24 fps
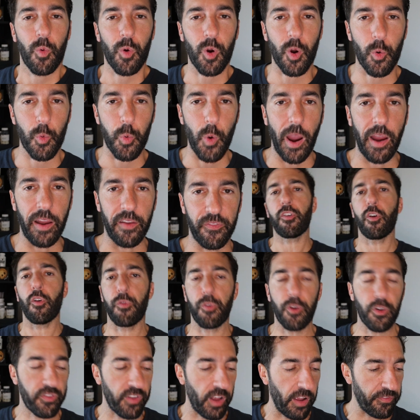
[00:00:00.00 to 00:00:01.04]
were right. So
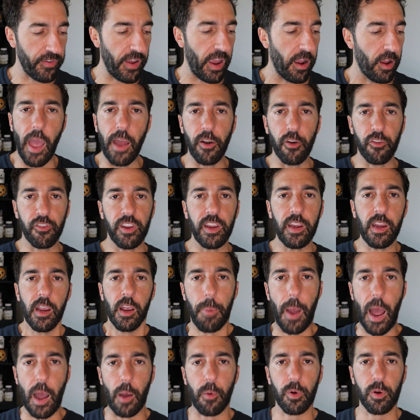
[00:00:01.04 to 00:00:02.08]
first off, yeah, energy,
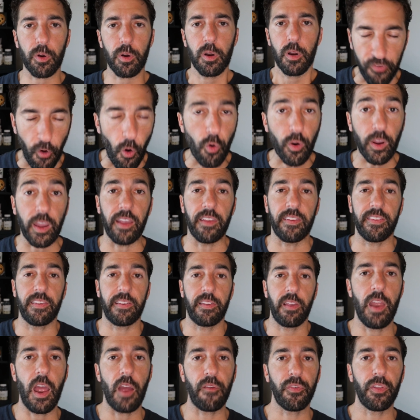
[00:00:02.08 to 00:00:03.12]
power,
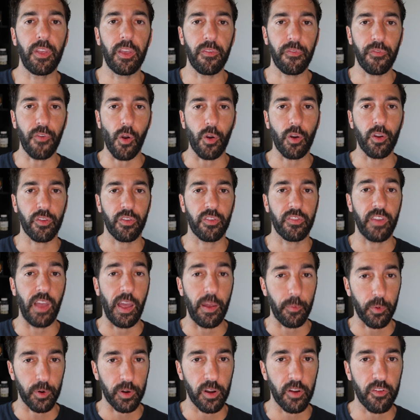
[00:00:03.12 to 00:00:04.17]
focus. Definitely the focus is
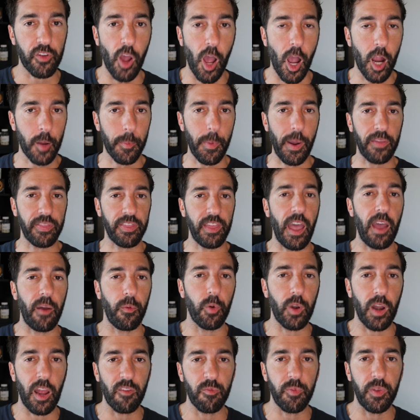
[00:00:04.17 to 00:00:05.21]
on. We're going to talk about that,
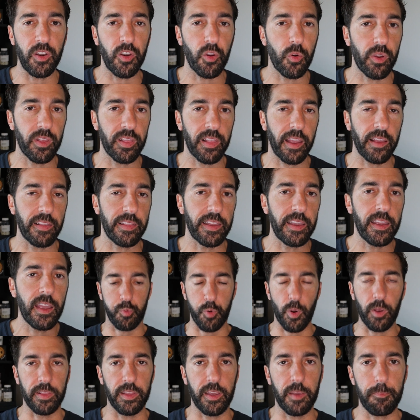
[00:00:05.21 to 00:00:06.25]
what I've been doing lately.
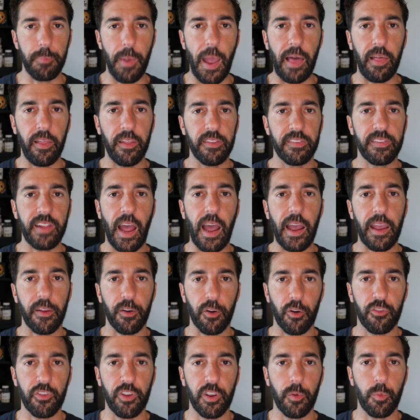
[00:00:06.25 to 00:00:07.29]
Really balanced, high
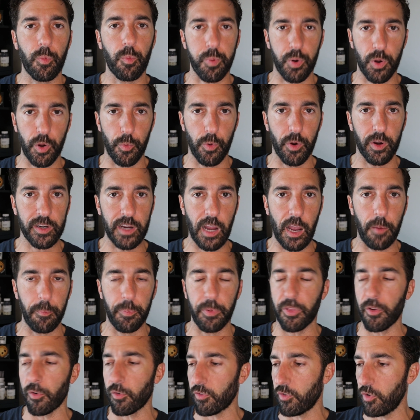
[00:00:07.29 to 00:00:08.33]
energy pre-workout,
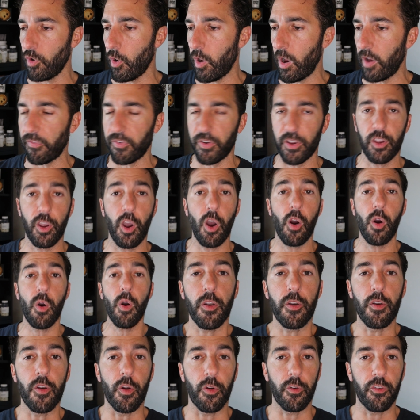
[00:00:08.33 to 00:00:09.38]
but there's no alpha yo,
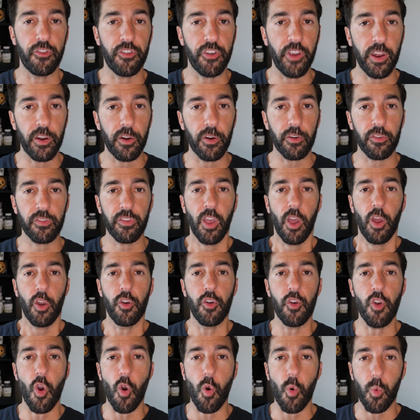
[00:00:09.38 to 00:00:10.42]
no jitters,
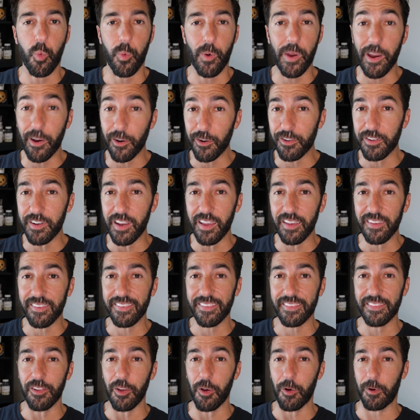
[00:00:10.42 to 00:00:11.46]
no
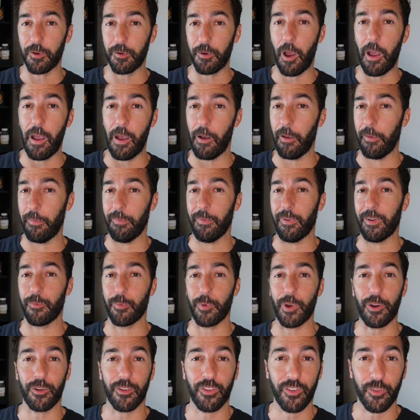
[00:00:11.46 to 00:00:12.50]
weirdness, no like
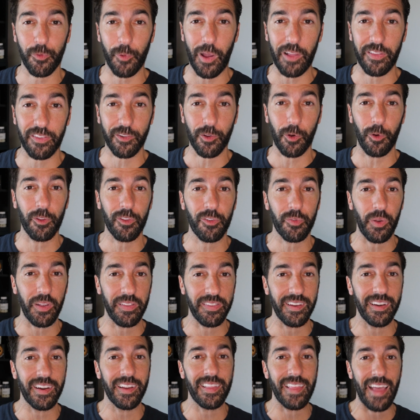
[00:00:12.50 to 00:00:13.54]
weird sweats, cold
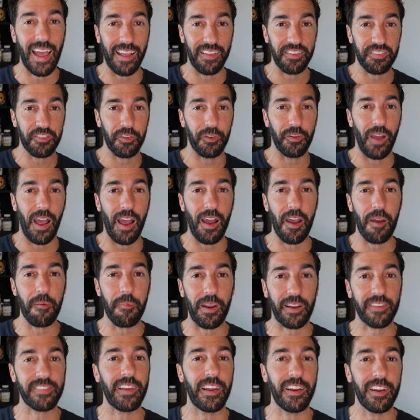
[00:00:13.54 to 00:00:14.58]
sweats, any of that. So I'm
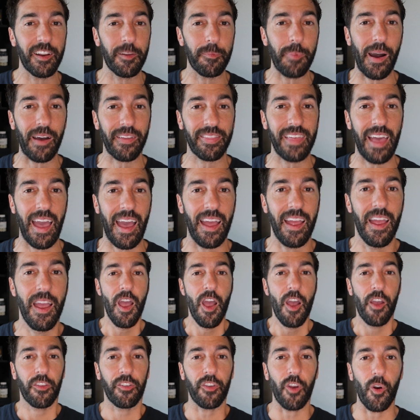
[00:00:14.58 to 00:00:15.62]
excited about that.
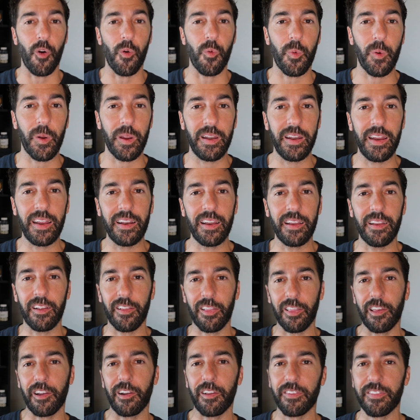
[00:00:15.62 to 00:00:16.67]
So we needed a
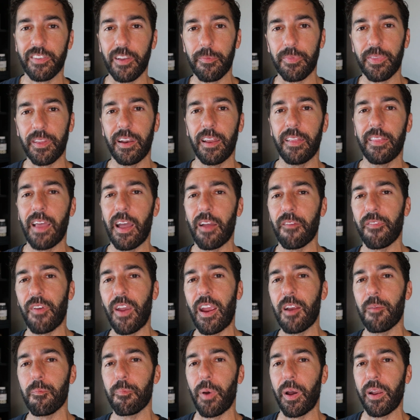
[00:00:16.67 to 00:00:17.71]
little something in that
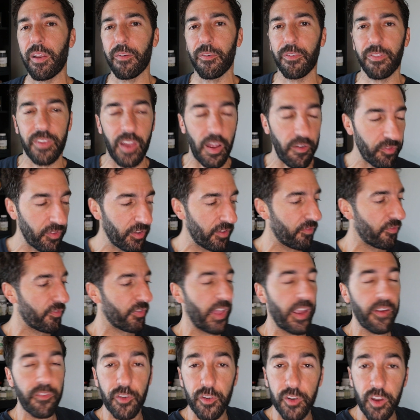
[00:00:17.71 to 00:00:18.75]
vein, but it was definitely
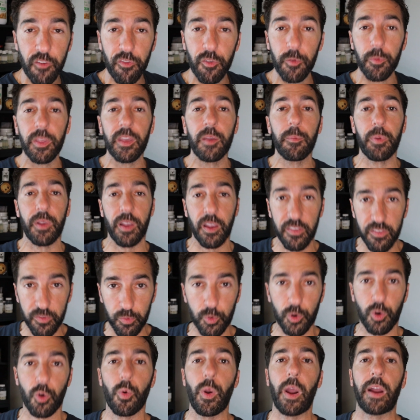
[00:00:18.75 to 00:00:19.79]
flavored differently because,
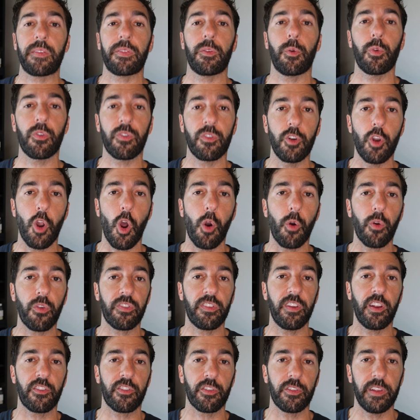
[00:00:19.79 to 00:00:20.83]
correct, there was no
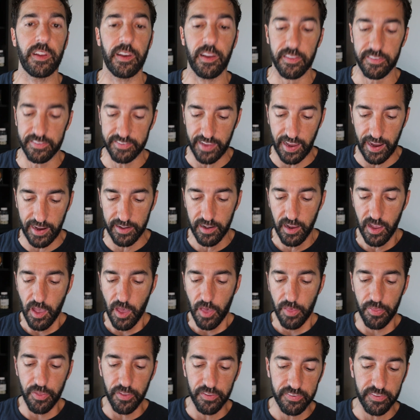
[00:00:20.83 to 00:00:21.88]
citrulline inside.
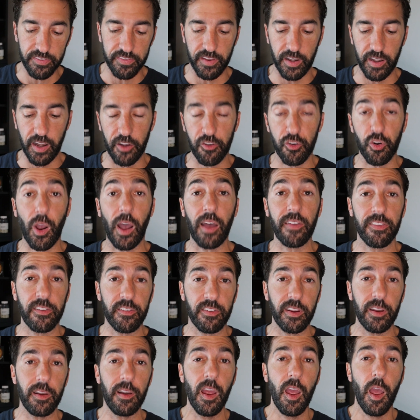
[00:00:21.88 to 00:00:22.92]
This is a
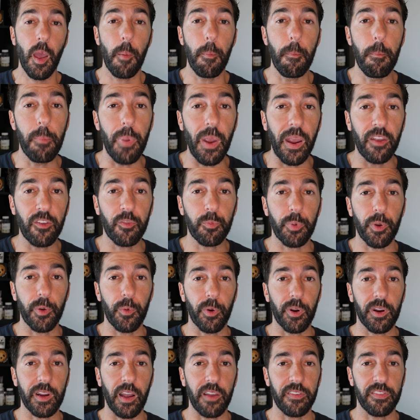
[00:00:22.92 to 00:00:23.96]
nitrosogen-based
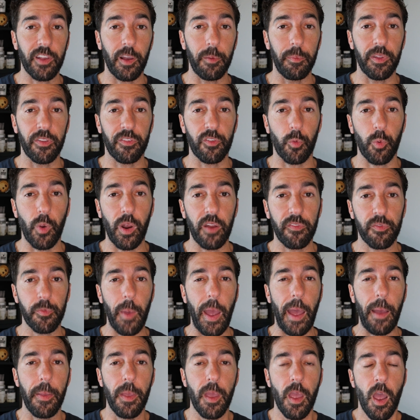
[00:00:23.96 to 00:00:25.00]
pre-workout supplement. So right off the
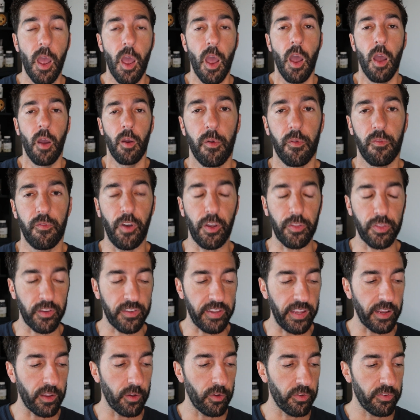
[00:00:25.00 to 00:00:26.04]
bat, felt the
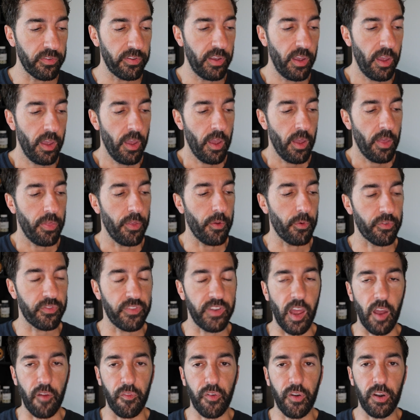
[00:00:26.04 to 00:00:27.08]
tingles. There was
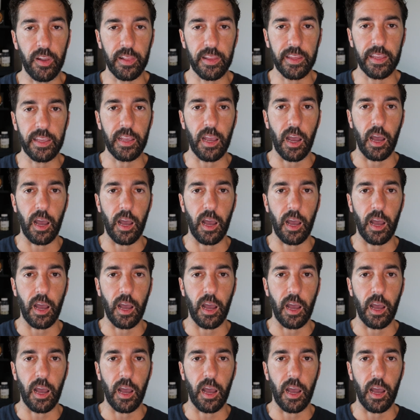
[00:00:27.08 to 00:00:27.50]
definitely